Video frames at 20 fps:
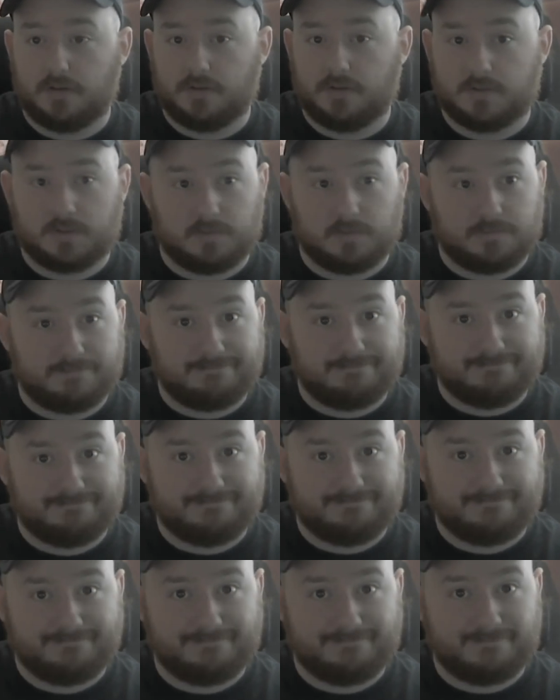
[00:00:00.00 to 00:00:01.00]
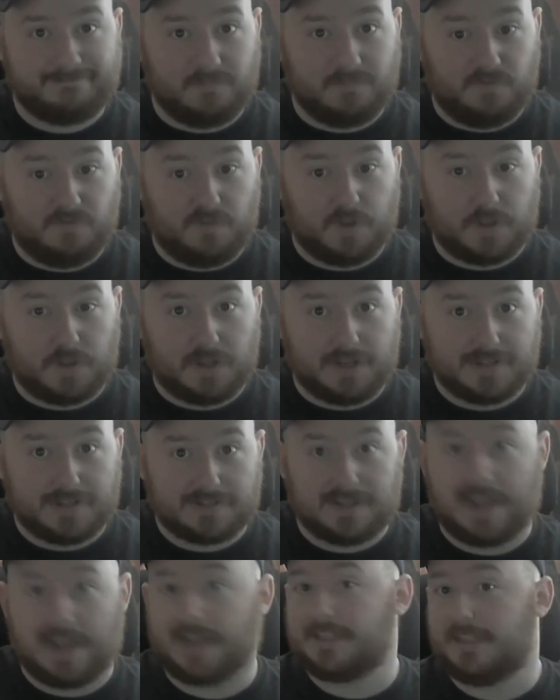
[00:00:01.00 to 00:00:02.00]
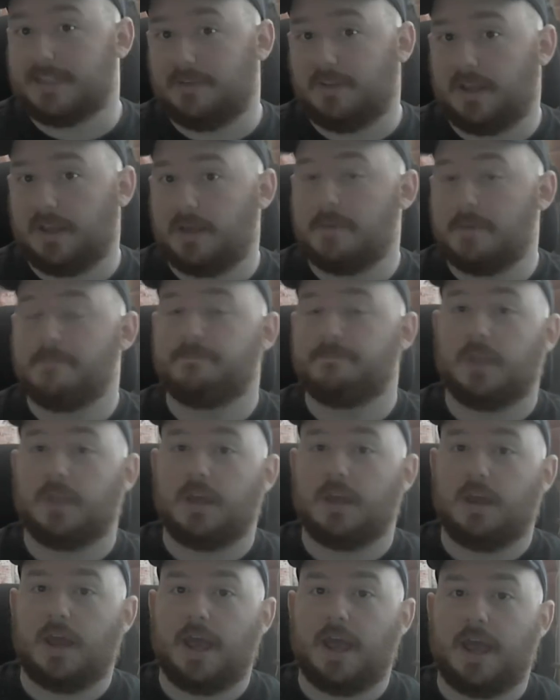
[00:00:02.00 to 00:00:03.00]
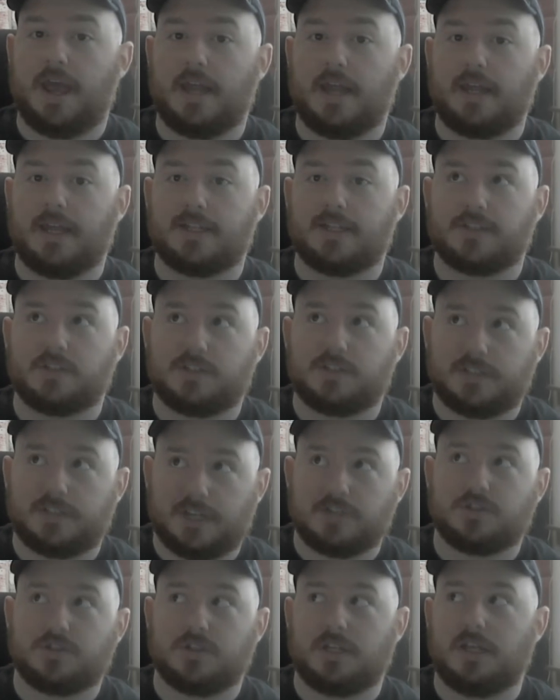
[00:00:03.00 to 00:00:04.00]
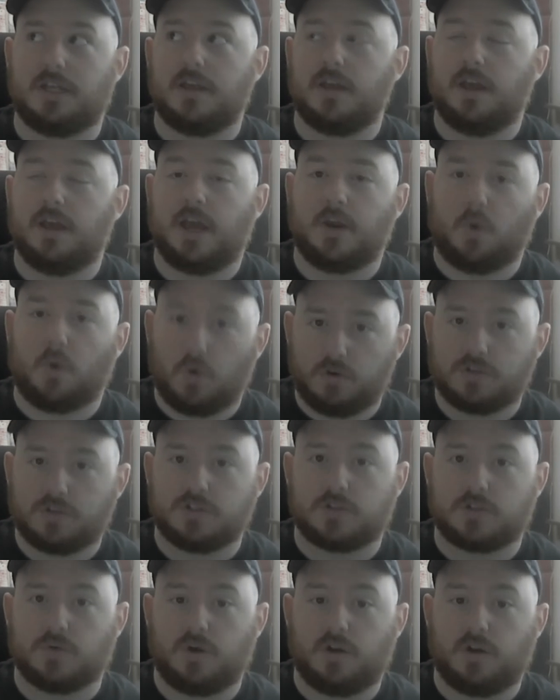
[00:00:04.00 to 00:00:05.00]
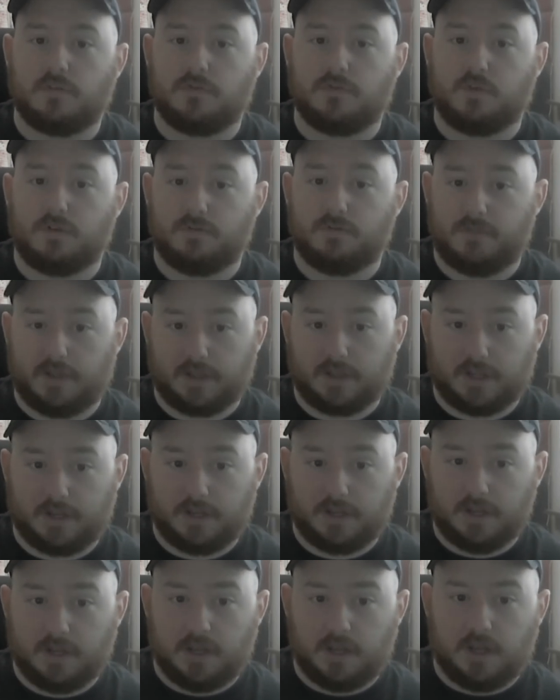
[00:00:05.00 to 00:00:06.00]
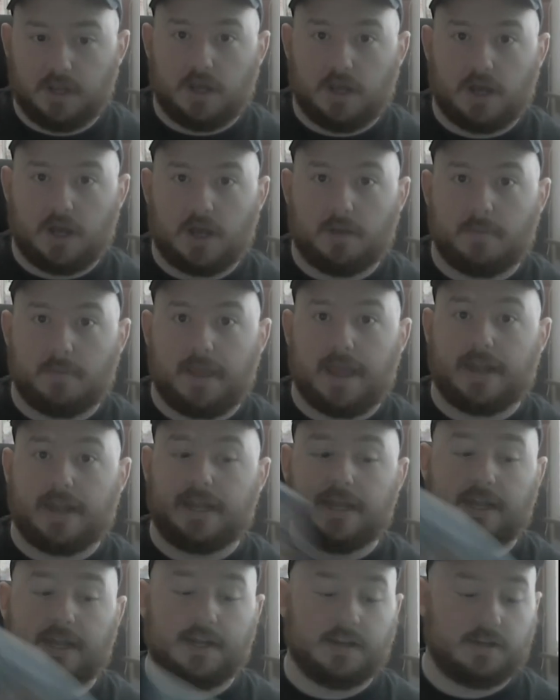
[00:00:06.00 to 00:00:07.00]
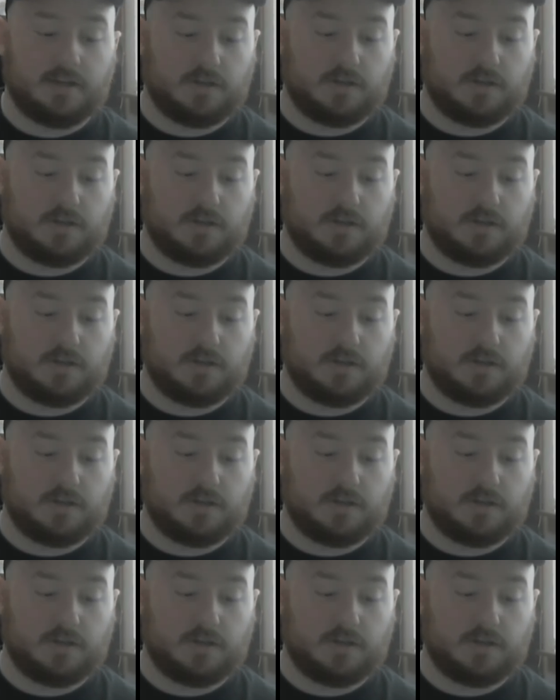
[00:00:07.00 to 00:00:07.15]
some villainous activity, and it's essentially an origin story for a villain. And it